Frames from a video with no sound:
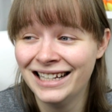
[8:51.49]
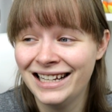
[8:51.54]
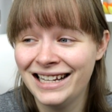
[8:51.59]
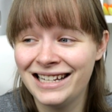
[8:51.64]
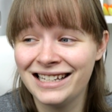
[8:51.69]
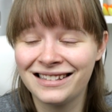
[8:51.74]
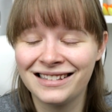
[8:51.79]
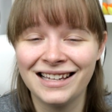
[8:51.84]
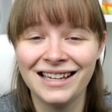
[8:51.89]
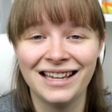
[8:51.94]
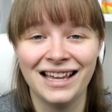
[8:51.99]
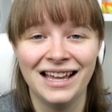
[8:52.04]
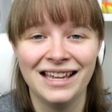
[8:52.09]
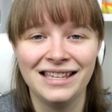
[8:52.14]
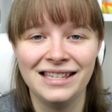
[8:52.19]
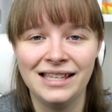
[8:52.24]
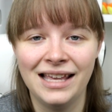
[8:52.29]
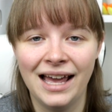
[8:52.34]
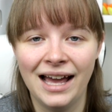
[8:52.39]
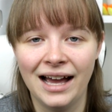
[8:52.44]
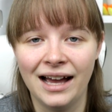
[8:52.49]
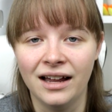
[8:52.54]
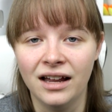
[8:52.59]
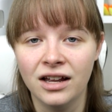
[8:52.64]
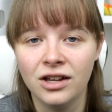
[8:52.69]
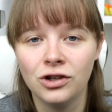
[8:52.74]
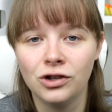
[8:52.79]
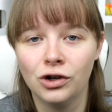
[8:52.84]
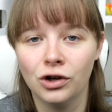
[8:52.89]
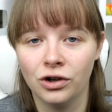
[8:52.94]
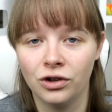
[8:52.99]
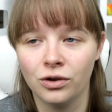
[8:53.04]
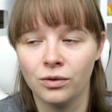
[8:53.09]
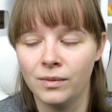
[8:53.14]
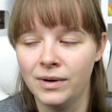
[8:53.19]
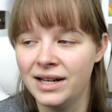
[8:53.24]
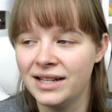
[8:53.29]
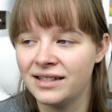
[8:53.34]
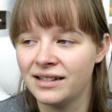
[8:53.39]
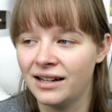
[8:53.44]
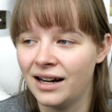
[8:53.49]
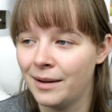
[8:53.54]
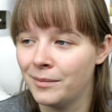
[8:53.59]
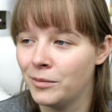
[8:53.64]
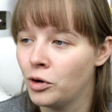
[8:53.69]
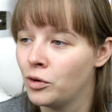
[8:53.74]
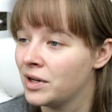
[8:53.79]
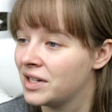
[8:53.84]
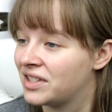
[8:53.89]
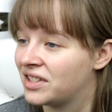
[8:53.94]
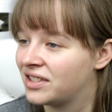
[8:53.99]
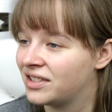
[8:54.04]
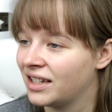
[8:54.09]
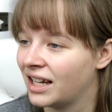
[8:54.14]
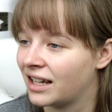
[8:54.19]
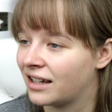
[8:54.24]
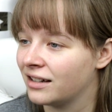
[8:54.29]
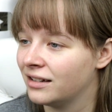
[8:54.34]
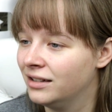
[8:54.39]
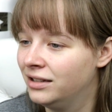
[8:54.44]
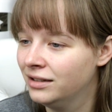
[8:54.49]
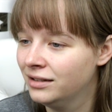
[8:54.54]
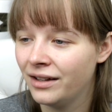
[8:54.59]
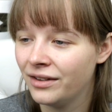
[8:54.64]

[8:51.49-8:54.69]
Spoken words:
He's like, yeah, you're the reason I'm always sick.